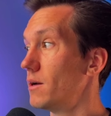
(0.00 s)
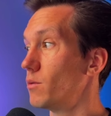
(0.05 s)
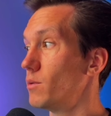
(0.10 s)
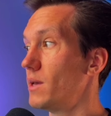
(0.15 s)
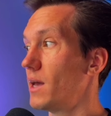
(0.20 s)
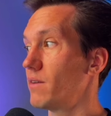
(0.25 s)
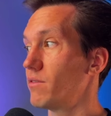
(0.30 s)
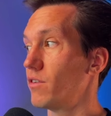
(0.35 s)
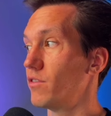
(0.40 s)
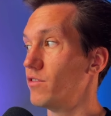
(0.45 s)
We
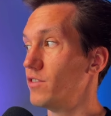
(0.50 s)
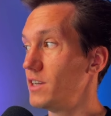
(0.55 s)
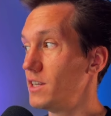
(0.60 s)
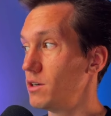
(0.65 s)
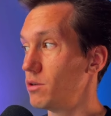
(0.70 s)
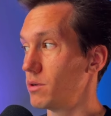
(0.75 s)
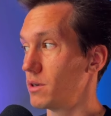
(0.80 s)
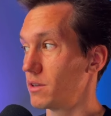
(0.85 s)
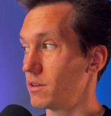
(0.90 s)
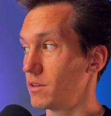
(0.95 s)
have a
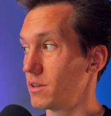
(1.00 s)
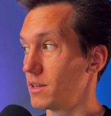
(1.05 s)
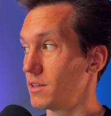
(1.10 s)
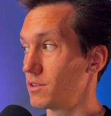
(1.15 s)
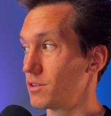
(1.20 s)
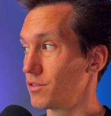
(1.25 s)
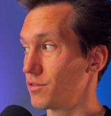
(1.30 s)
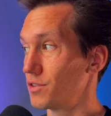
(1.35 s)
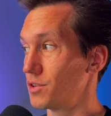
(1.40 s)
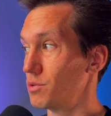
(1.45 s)
video
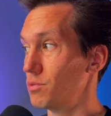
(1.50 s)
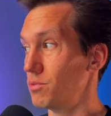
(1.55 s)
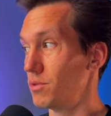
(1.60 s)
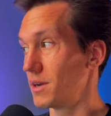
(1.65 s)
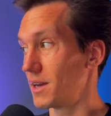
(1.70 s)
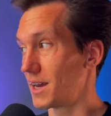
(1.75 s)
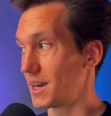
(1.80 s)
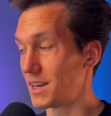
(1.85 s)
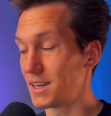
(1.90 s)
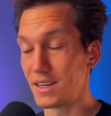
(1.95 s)
interview,
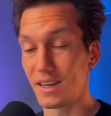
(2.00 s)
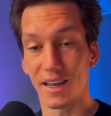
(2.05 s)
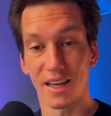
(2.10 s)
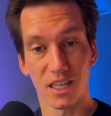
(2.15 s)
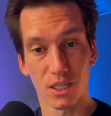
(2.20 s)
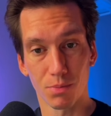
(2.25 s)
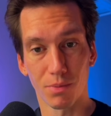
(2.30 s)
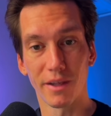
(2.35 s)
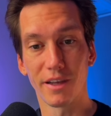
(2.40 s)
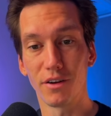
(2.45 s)
a
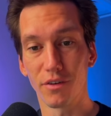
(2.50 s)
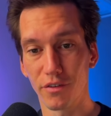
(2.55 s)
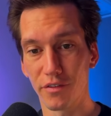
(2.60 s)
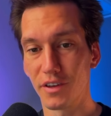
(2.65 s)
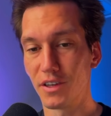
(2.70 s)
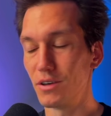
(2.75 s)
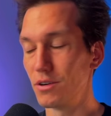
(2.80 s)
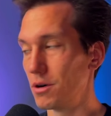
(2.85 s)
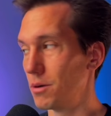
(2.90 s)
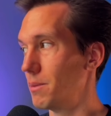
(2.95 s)
explainer
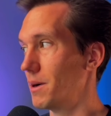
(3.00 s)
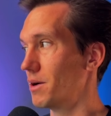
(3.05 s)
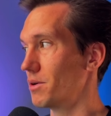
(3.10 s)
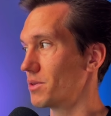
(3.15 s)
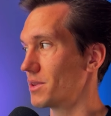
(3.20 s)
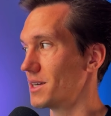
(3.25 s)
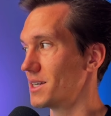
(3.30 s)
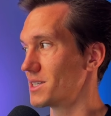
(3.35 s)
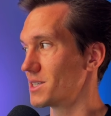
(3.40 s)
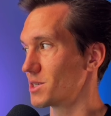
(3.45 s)
video
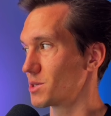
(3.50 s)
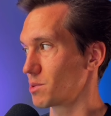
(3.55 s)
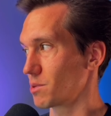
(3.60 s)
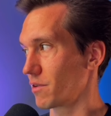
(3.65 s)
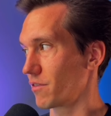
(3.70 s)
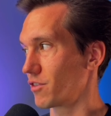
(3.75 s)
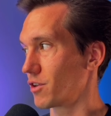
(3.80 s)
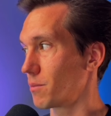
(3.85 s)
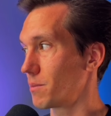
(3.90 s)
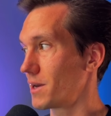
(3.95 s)
about this sort
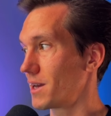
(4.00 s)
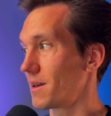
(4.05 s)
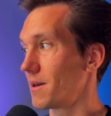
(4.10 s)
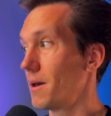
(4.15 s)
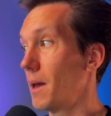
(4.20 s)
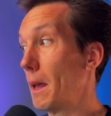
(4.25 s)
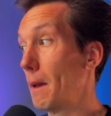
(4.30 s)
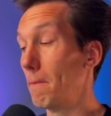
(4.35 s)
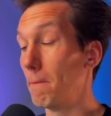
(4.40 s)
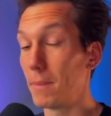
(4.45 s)
of topic.
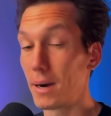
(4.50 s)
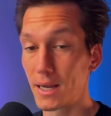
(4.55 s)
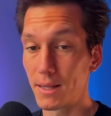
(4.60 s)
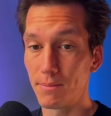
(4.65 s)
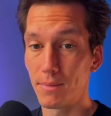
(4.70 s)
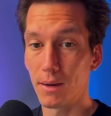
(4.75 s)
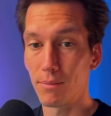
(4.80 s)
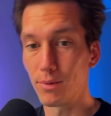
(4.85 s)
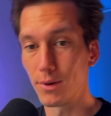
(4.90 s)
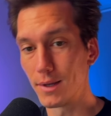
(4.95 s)
Mind
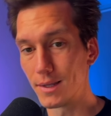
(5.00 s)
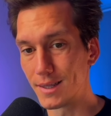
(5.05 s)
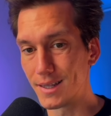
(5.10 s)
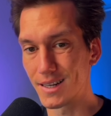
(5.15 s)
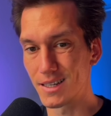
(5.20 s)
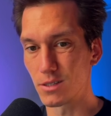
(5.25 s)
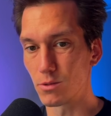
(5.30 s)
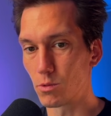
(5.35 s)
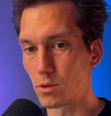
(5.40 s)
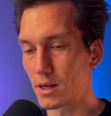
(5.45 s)
map,
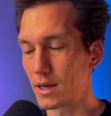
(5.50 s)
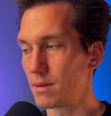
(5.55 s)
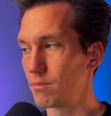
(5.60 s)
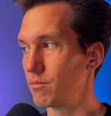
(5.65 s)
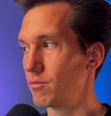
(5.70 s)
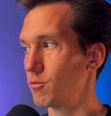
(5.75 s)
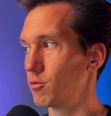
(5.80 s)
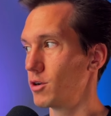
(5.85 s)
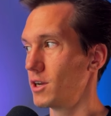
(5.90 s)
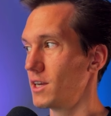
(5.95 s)
that is the one
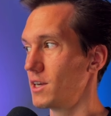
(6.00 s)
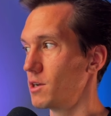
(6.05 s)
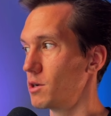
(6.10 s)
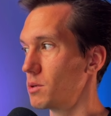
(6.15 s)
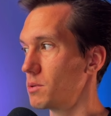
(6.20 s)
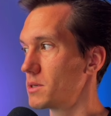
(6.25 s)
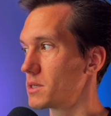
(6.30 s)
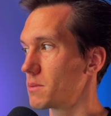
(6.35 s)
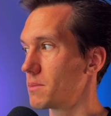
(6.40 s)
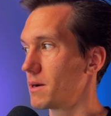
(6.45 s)
I'm really
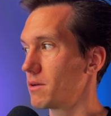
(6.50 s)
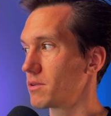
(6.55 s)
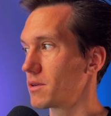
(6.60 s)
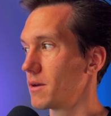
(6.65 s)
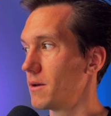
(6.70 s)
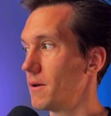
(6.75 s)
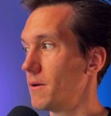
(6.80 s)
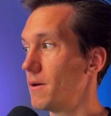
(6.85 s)
curious about.